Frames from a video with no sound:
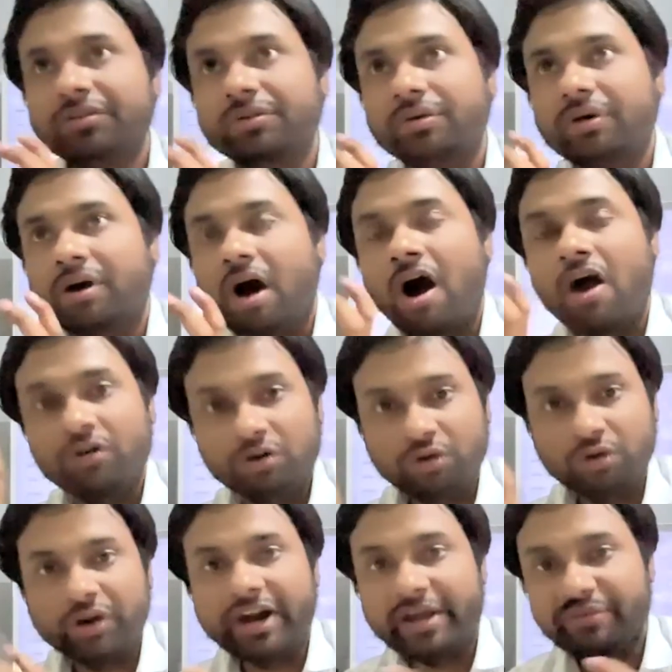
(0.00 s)

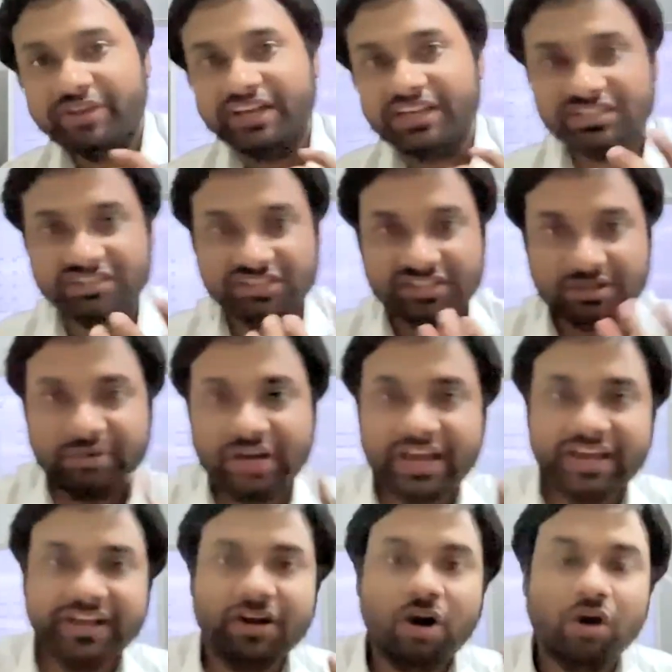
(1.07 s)
outdoor navigation system,
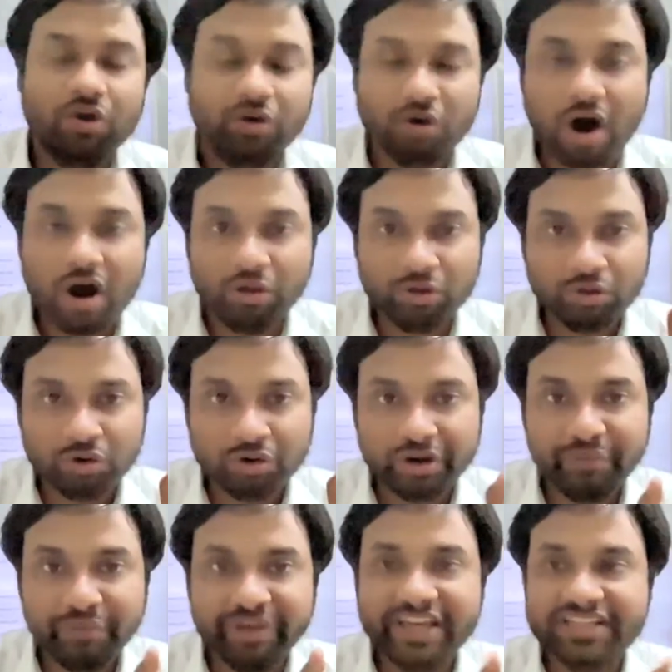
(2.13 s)
like in outdoor
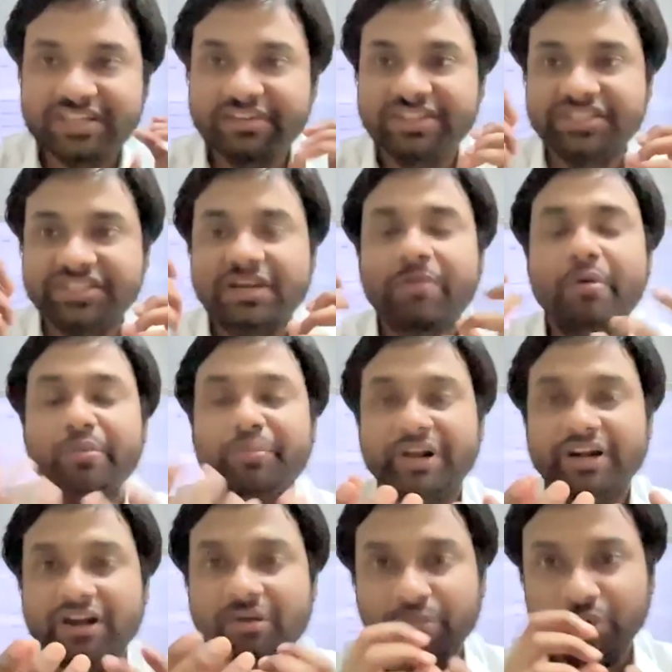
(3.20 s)
navigation system, our
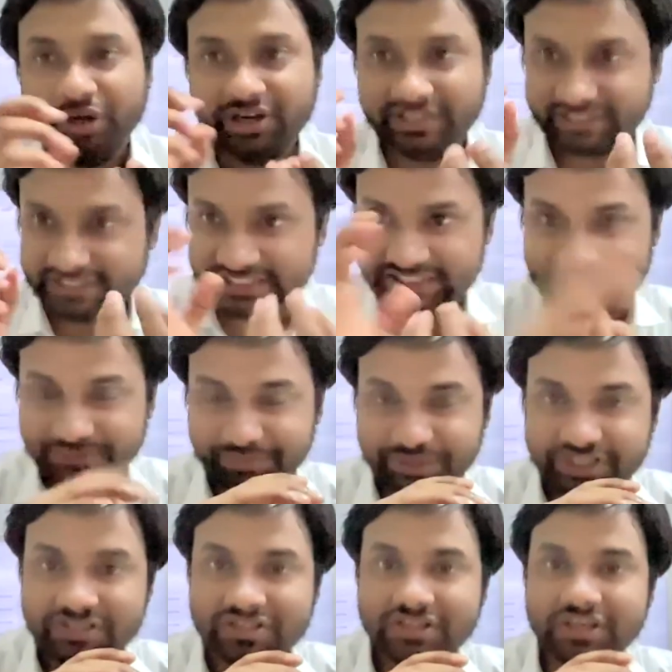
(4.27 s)
main component is the
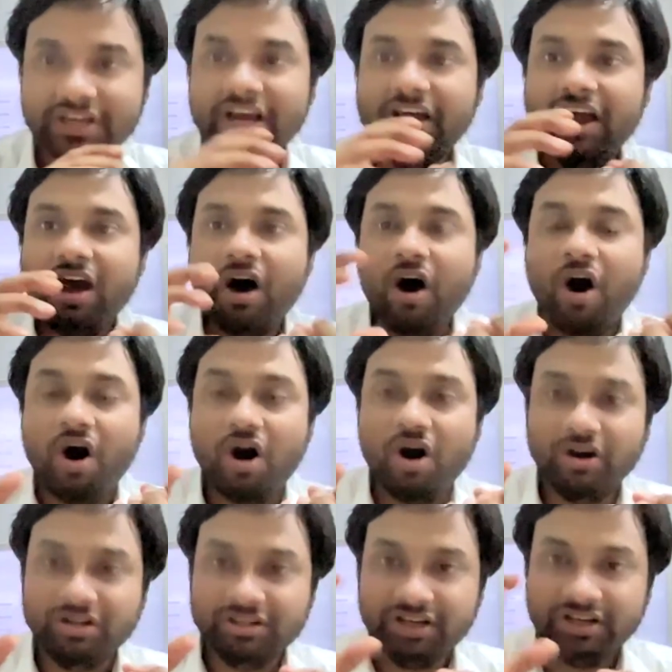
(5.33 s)
GPS
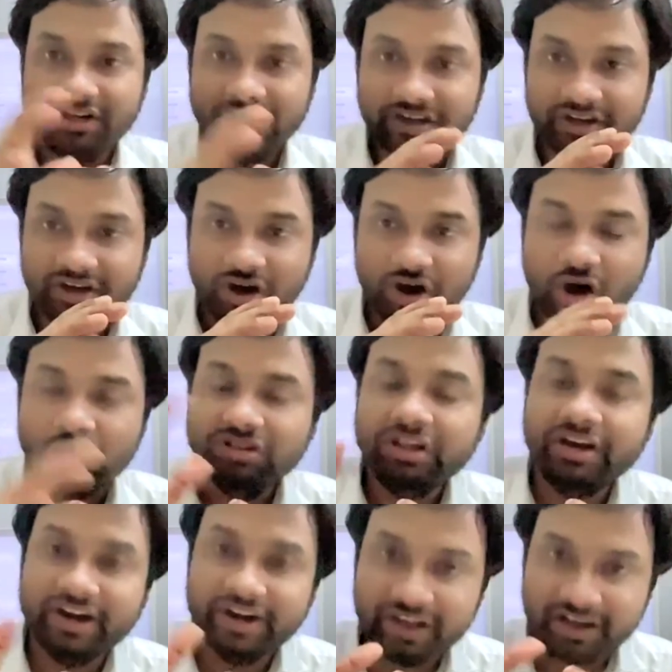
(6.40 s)
or the
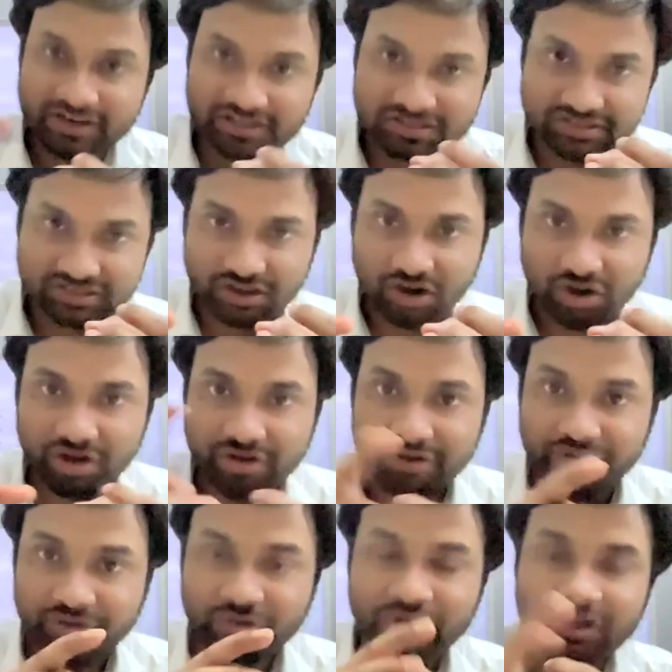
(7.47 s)
radars.
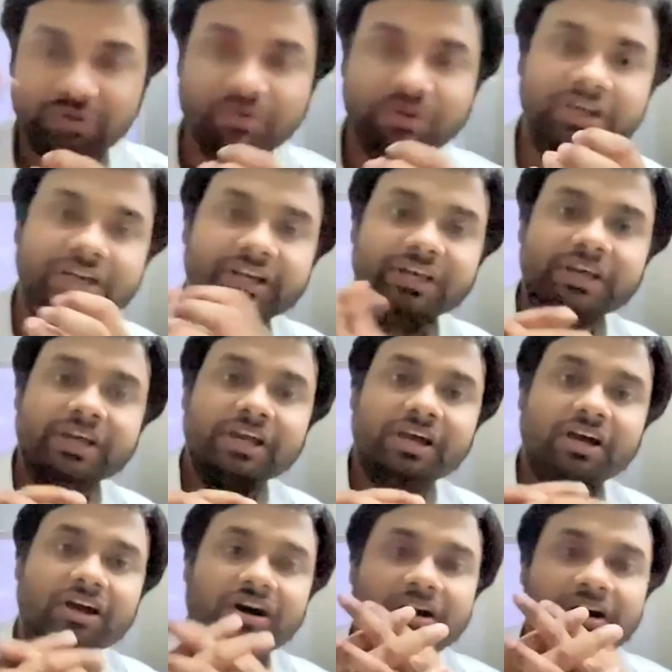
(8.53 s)
Okay.
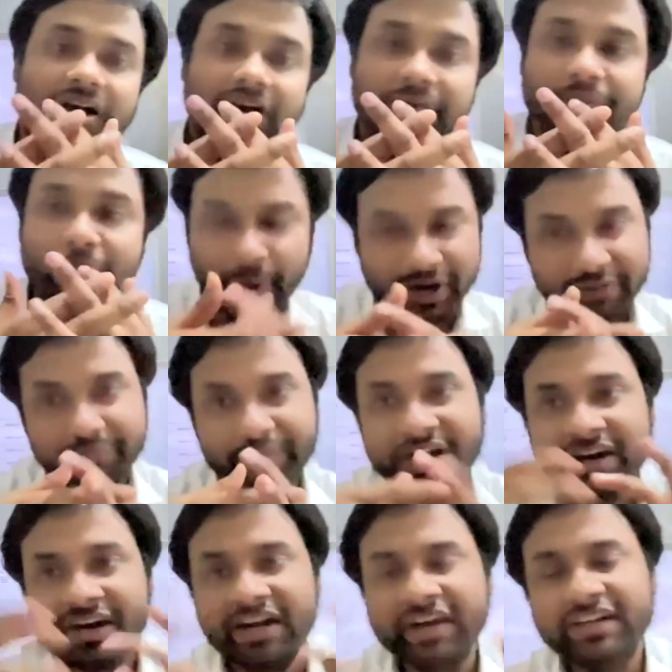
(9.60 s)
But
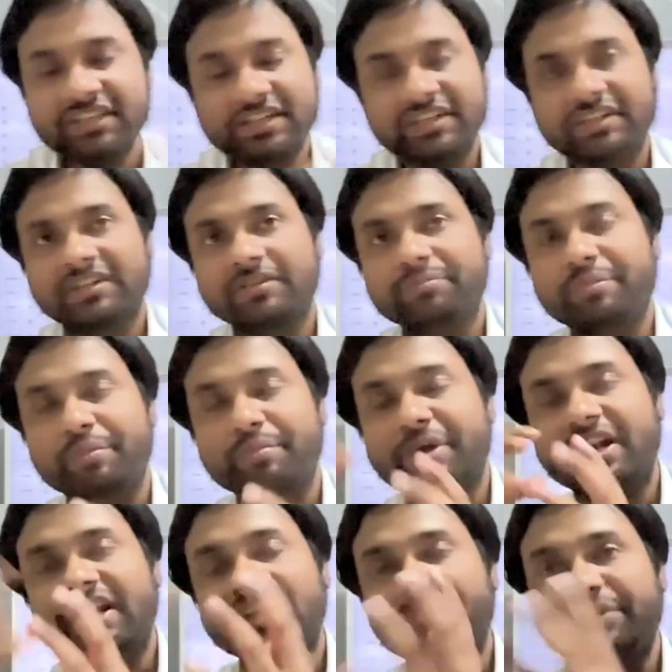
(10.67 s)
mainly
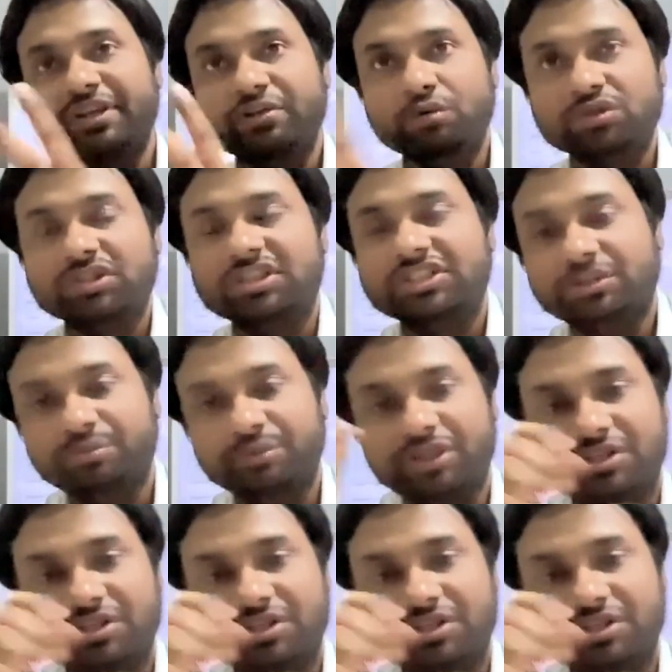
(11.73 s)
we use the GPS